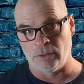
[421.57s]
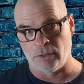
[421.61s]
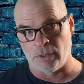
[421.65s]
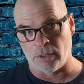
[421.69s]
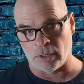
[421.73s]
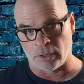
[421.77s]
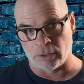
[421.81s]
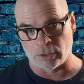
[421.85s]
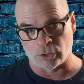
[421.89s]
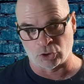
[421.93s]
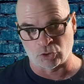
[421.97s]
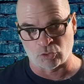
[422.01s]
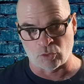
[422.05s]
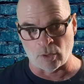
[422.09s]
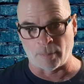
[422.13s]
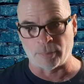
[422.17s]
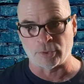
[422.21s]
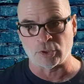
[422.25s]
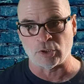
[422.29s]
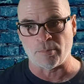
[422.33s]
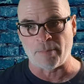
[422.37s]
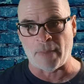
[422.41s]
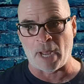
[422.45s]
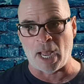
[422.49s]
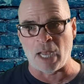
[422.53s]
the
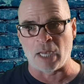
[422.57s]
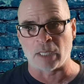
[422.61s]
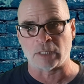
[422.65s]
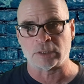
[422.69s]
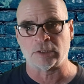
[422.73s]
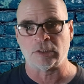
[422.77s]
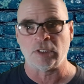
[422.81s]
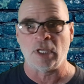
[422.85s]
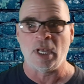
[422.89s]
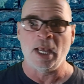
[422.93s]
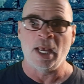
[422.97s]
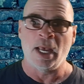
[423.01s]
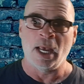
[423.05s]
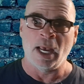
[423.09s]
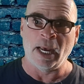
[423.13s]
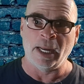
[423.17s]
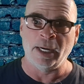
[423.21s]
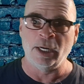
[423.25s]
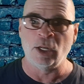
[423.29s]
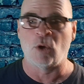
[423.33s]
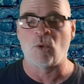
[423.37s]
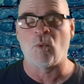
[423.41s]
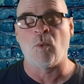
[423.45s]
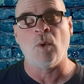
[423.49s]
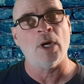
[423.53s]
description box.
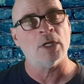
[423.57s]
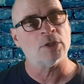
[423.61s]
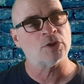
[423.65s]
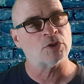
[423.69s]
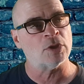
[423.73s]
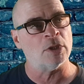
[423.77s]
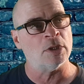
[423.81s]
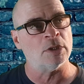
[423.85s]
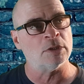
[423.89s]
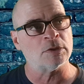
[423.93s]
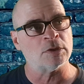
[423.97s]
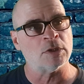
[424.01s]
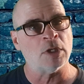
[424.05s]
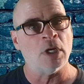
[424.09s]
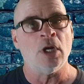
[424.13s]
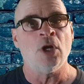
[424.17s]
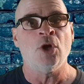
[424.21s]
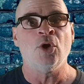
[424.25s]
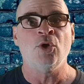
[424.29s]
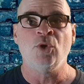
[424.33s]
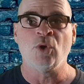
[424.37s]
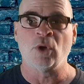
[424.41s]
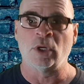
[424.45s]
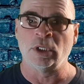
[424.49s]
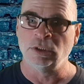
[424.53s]
Any questions,
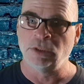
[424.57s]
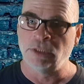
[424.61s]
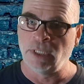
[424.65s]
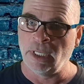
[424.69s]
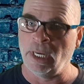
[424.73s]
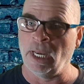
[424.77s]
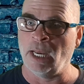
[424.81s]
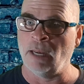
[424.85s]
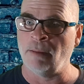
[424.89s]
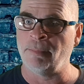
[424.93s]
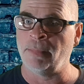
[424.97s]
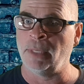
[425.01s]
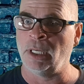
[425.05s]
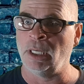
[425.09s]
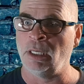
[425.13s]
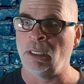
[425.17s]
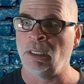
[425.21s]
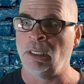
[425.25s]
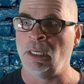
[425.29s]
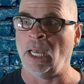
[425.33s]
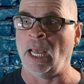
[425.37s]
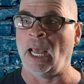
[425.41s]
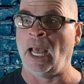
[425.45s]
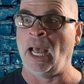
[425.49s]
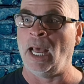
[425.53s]
you can DM
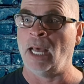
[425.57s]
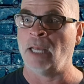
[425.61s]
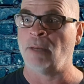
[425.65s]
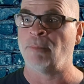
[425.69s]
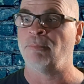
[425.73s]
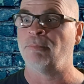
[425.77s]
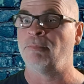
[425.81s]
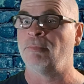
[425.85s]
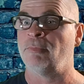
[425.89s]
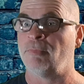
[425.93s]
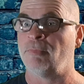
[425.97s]
me at